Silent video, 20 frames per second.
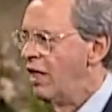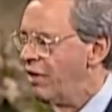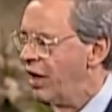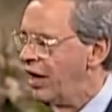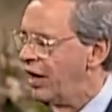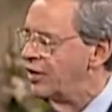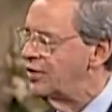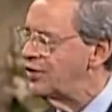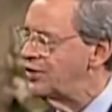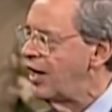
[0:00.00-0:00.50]

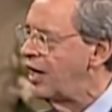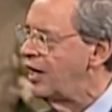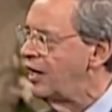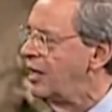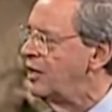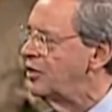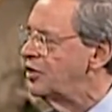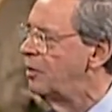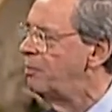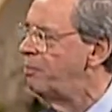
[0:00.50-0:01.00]
That is, Satan
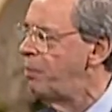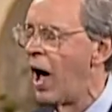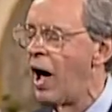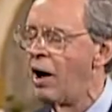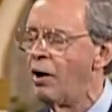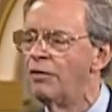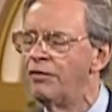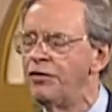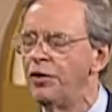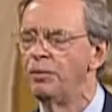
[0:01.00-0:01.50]
is a
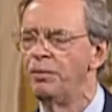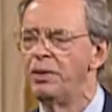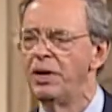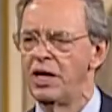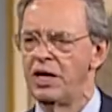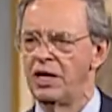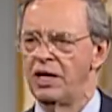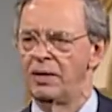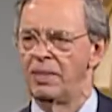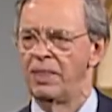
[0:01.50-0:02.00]
powerful
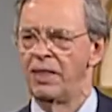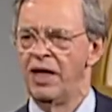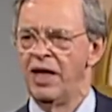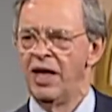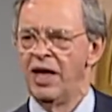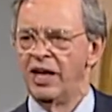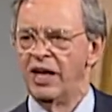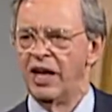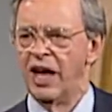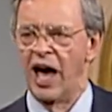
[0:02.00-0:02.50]
being.
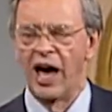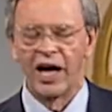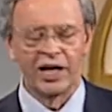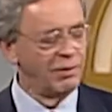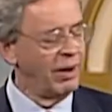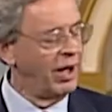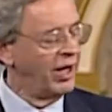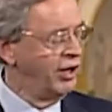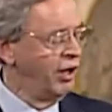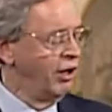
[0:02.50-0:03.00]
Now, how
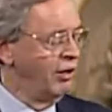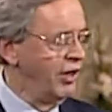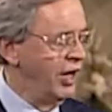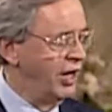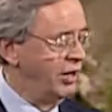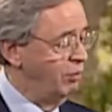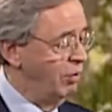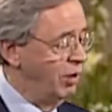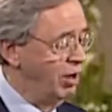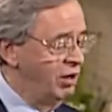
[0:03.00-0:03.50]
do I know
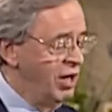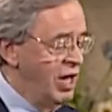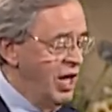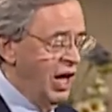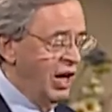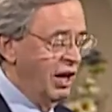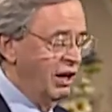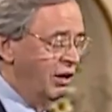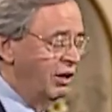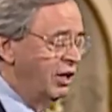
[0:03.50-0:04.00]
that? Well,
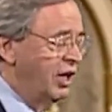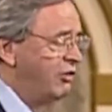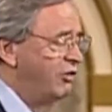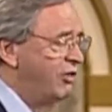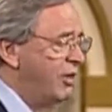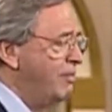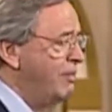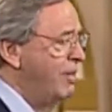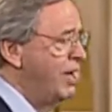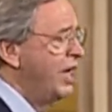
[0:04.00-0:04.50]
look at
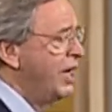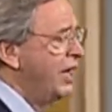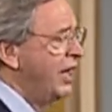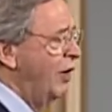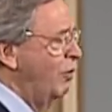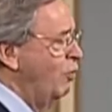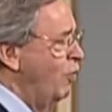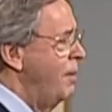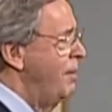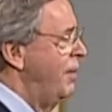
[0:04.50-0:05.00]
the men
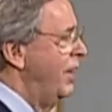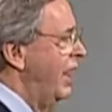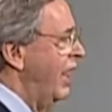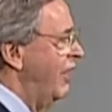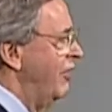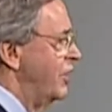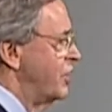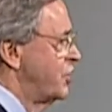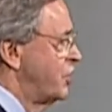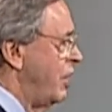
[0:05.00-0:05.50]
and women
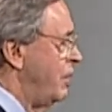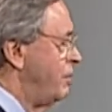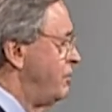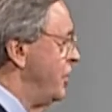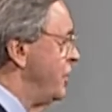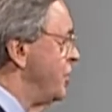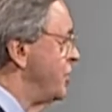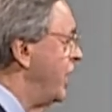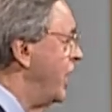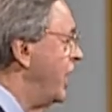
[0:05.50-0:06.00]
in the
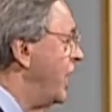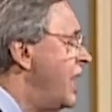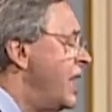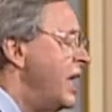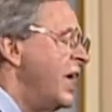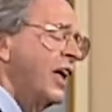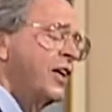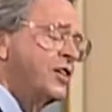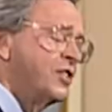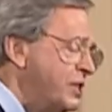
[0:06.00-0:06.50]
scriptures that
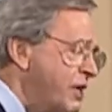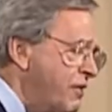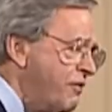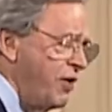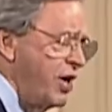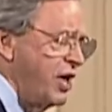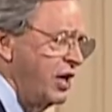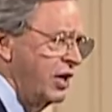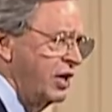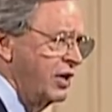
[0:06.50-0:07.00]
he has
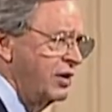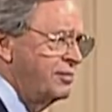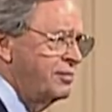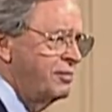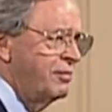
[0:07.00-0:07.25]
defeated.